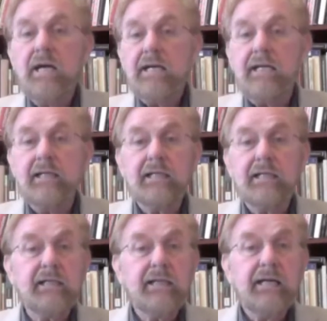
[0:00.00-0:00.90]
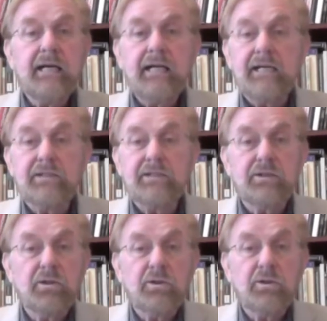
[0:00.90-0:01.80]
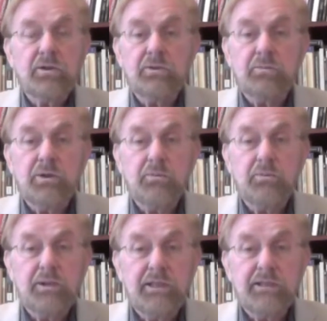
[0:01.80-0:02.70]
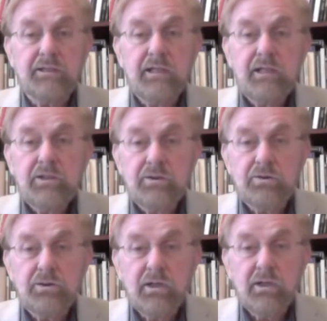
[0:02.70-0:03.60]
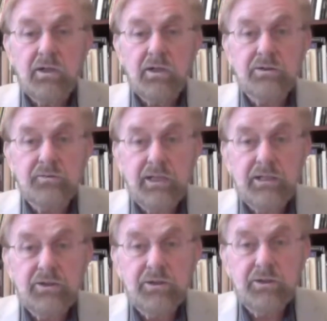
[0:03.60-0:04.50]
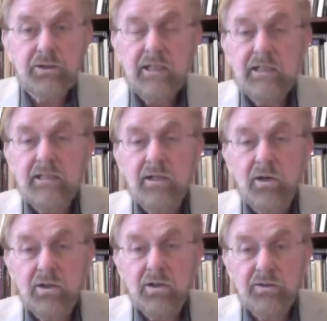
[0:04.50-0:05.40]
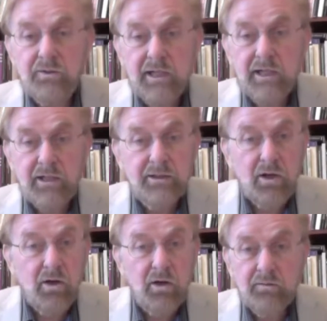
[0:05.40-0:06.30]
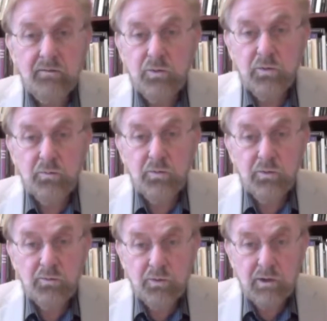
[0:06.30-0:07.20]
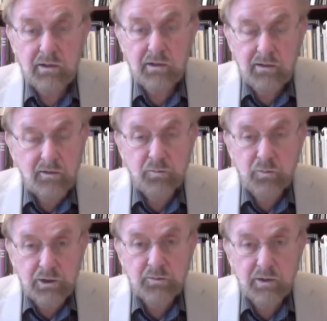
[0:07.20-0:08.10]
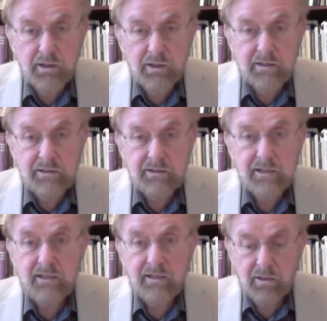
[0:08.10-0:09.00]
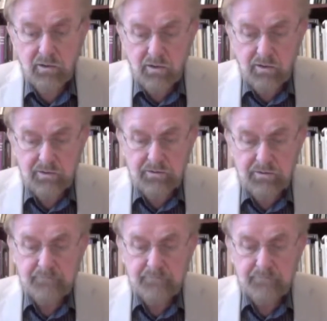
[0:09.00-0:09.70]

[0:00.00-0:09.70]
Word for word: healing is to learn to be obedient to the laws of nature, the laws of health, all of whom were all of which were God's laws.